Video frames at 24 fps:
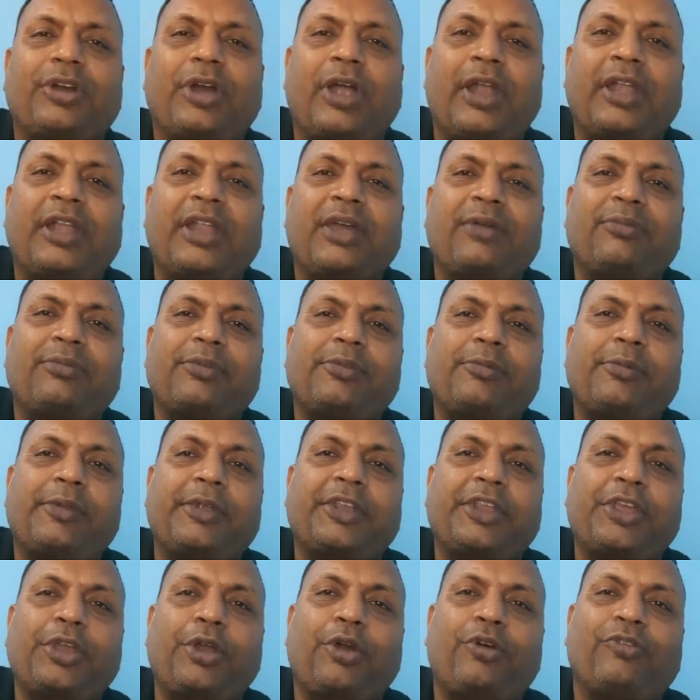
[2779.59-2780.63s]
and
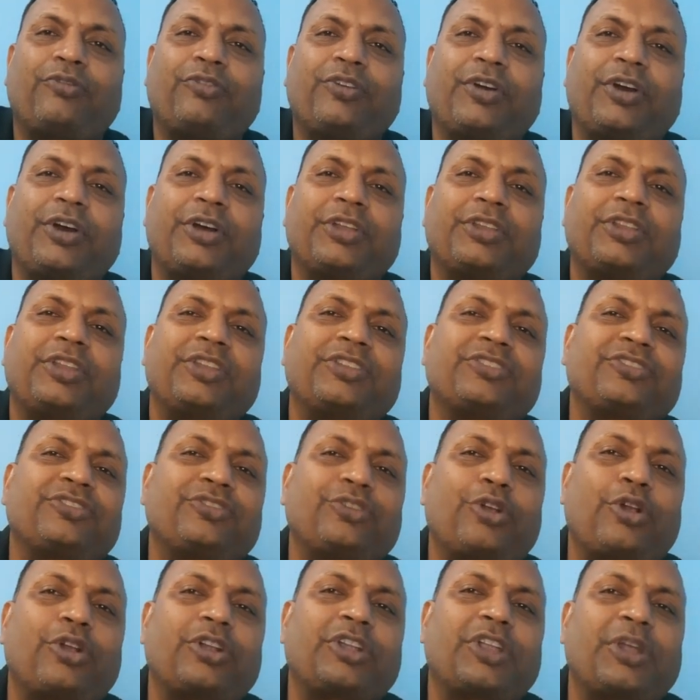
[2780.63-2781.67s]
availability of these
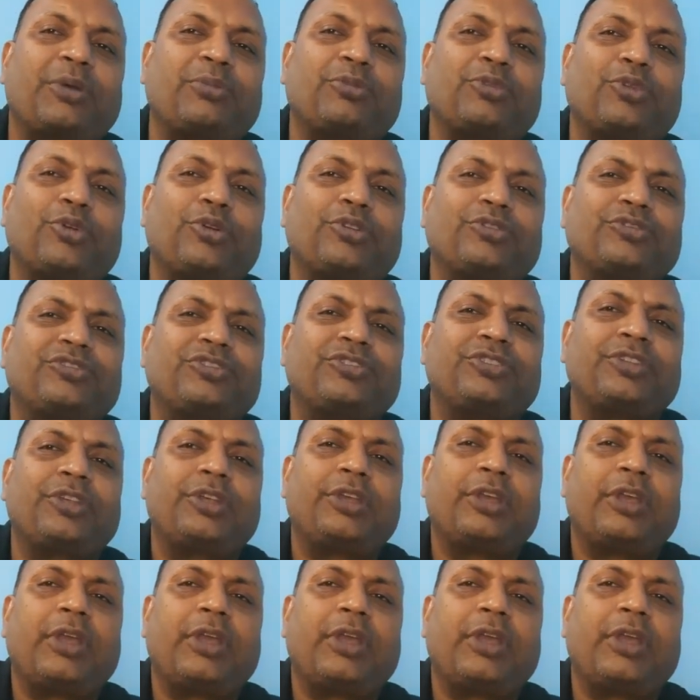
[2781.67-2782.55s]
short-term loans,